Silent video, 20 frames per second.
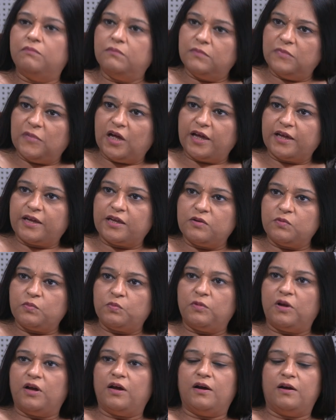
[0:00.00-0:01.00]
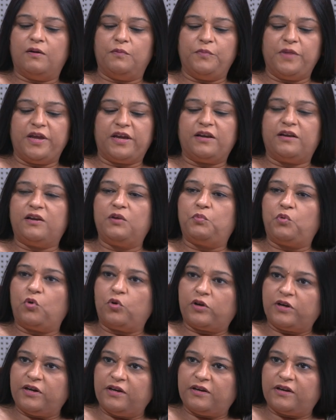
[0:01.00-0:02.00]
I can make it
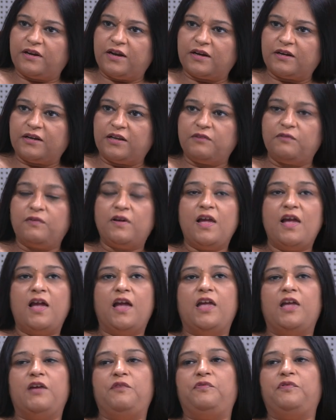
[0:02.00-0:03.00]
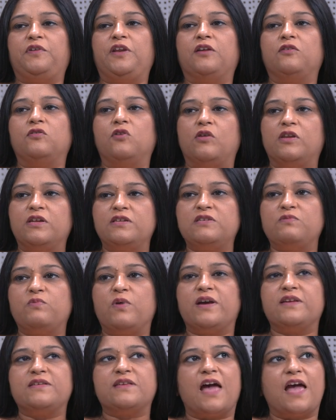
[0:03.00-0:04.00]
reporter interactive. If technology
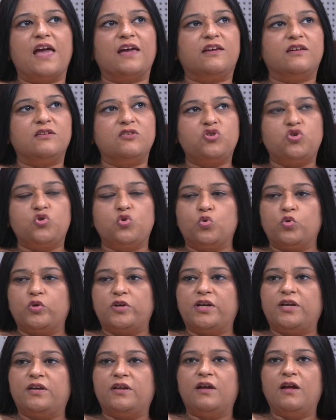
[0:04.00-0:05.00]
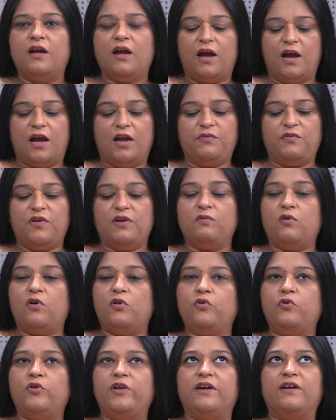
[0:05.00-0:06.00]
wise, I can shoot it. If I
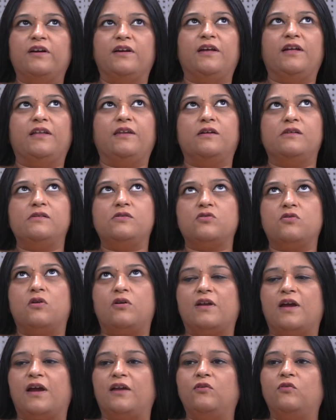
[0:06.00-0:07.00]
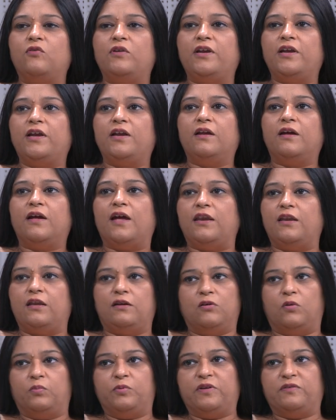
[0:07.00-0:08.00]
want to take an aerial shot, I don't need a
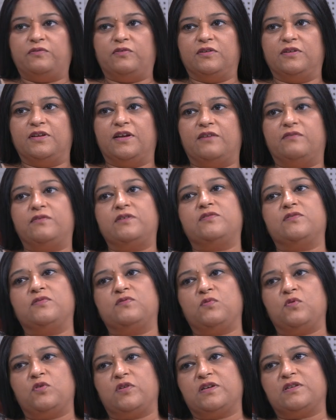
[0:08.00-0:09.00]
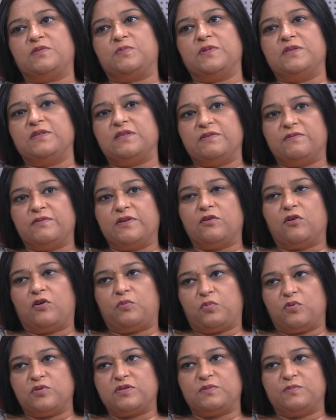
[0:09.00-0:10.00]
helicopter for that, which was more expensive and
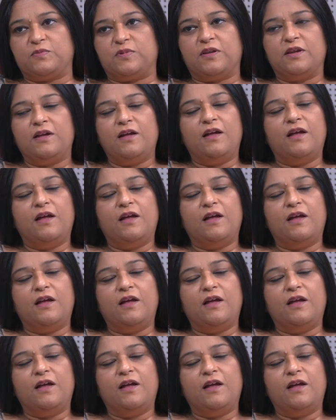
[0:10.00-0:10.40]
not possible.